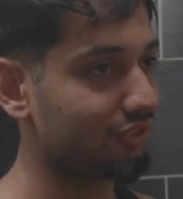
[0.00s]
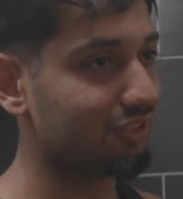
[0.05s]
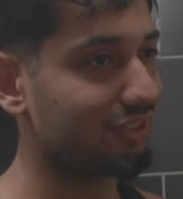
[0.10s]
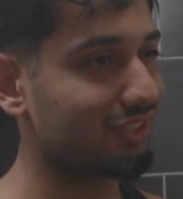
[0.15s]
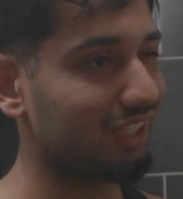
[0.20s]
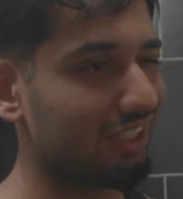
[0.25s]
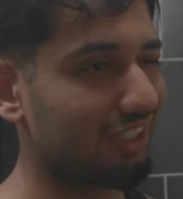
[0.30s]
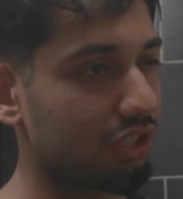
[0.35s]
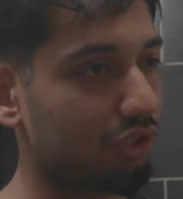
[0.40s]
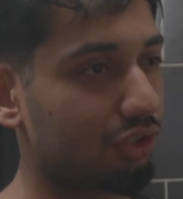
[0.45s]

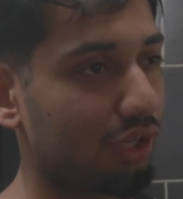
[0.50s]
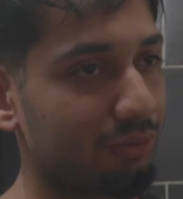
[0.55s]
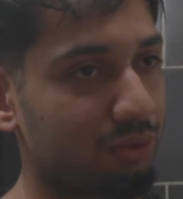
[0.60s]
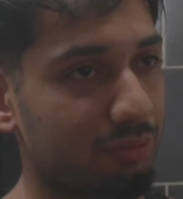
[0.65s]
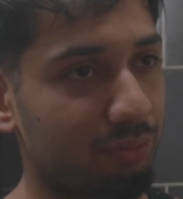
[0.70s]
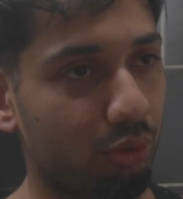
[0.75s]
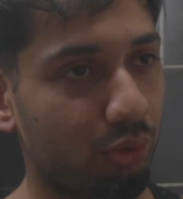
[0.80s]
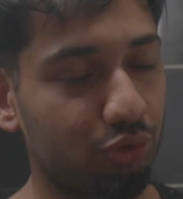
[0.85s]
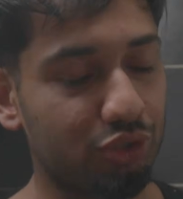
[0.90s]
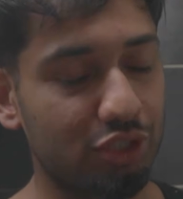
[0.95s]
60 grams
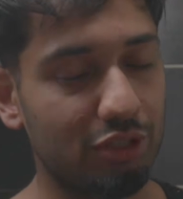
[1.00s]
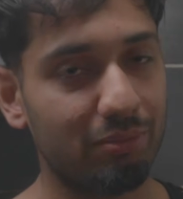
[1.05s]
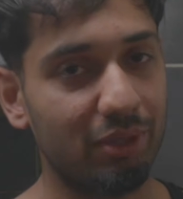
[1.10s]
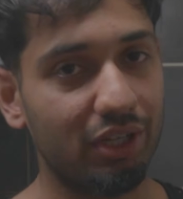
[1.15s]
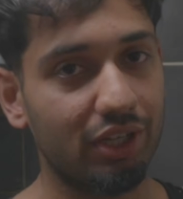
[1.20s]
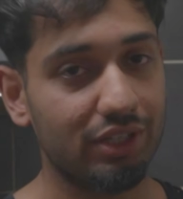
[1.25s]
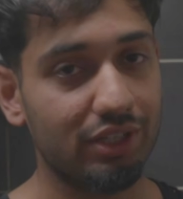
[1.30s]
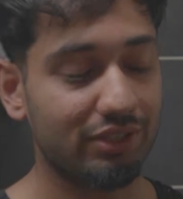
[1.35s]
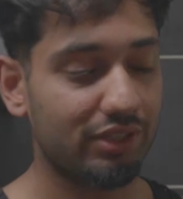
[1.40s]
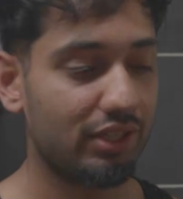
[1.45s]
of protein
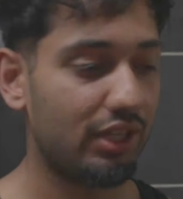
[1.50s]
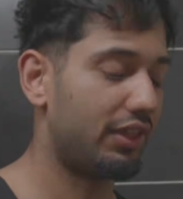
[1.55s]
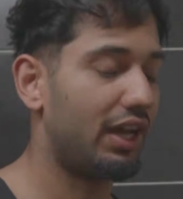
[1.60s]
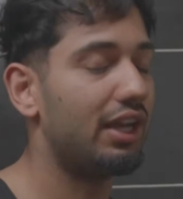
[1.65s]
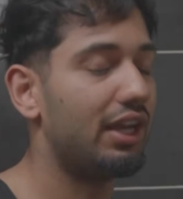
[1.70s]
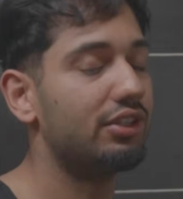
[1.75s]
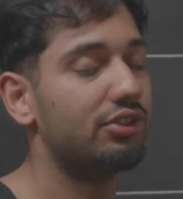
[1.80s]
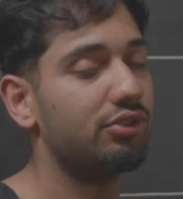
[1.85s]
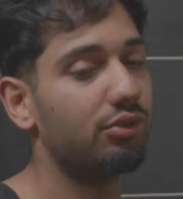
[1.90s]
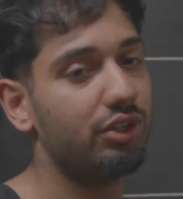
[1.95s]
because
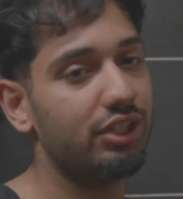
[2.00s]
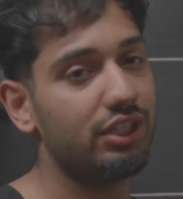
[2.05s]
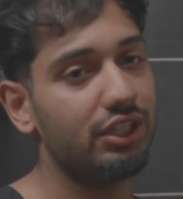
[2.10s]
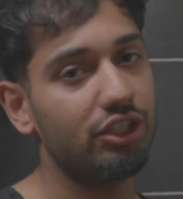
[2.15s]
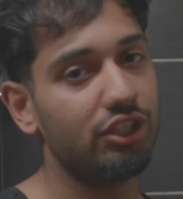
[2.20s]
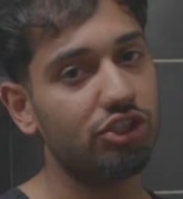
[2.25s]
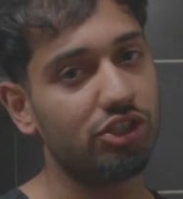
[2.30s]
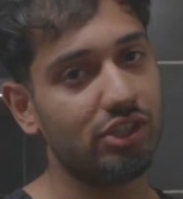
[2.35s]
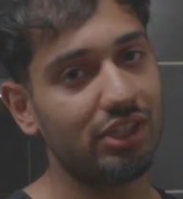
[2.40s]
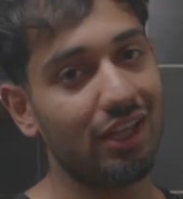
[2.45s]
that is already
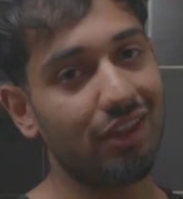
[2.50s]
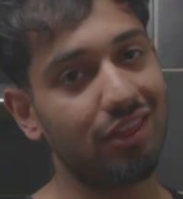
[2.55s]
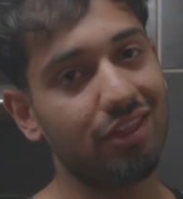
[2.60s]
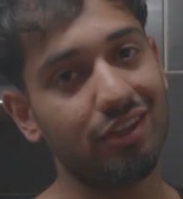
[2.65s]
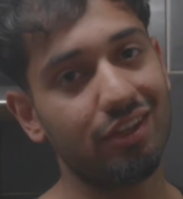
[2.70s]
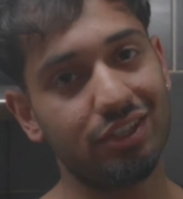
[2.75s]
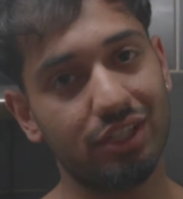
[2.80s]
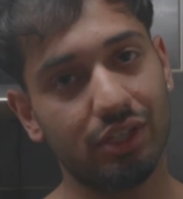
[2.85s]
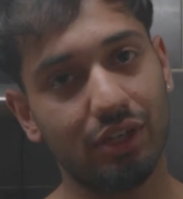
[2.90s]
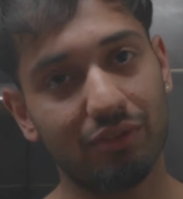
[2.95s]
initially at
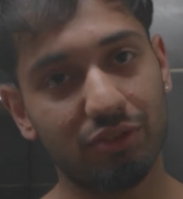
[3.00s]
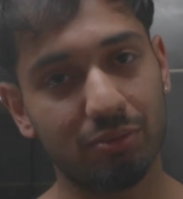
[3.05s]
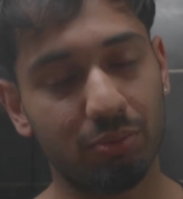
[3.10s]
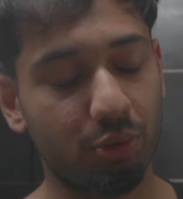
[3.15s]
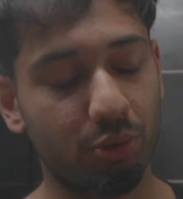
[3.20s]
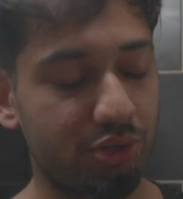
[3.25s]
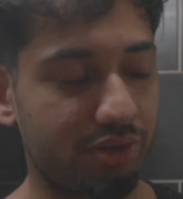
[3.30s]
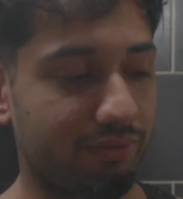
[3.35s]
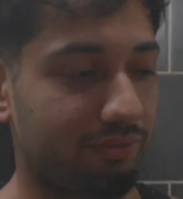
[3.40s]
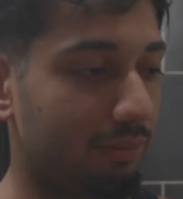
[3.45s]
30 grams of
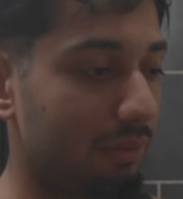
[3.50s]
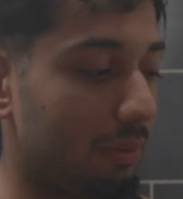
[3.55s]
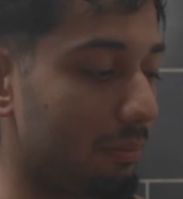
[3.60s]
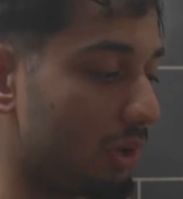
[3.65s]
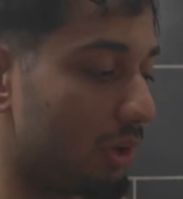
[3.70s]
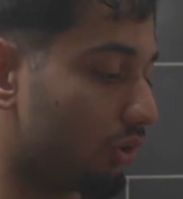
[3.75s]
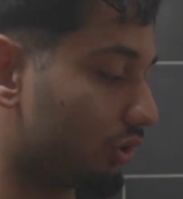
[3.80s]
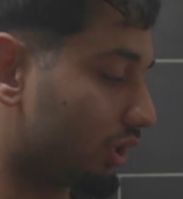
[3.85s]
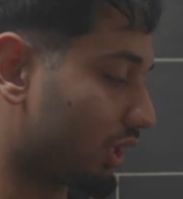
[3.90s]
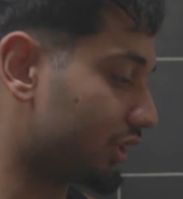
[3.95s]
protein from the
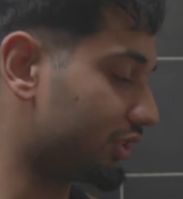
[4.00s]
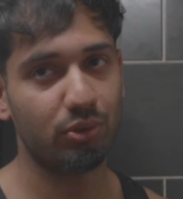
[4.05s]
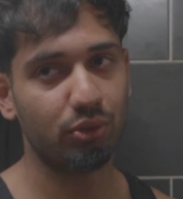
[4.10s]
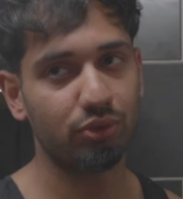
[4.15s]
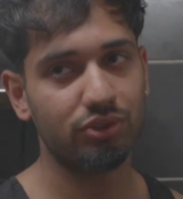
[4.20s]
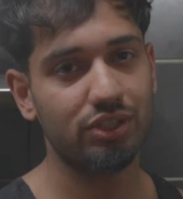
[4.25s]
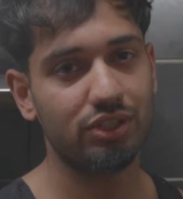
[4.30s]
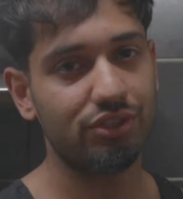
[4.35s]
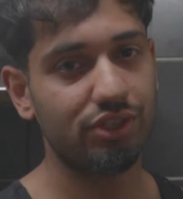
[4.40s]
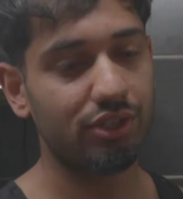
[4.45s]
milk and the
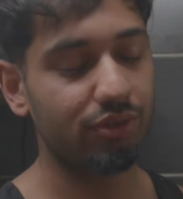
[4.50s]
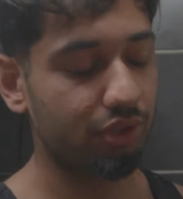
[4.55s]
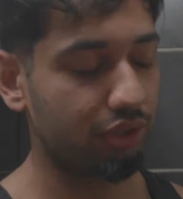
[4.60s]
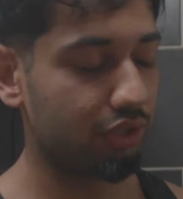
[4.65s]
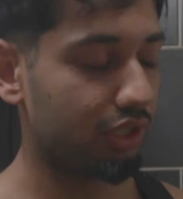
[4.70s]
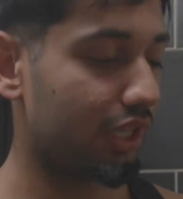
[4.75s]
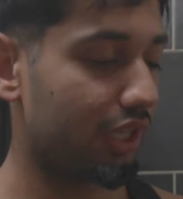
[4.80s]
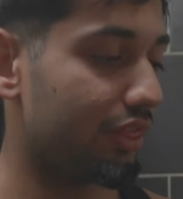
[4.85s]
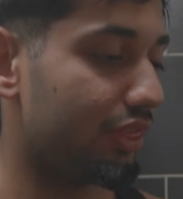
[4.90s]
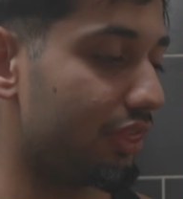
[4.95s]
protein
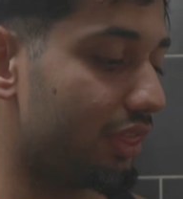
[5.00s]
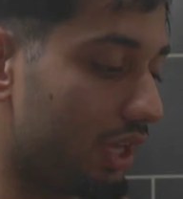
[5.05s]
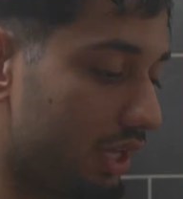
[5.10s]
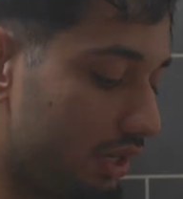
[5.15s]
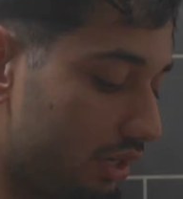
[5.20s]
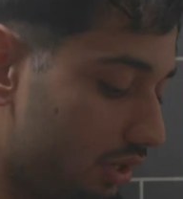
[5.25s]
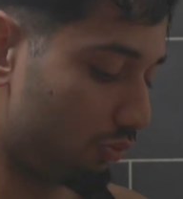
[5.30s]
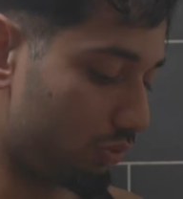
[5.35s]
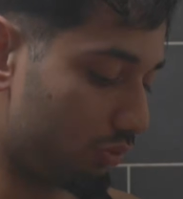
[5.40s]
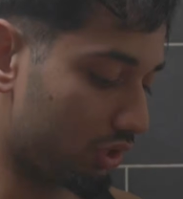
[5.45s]
cereal, and
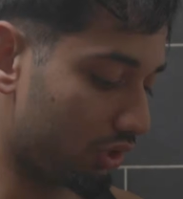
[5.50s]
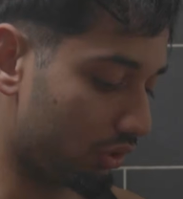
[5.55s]
then we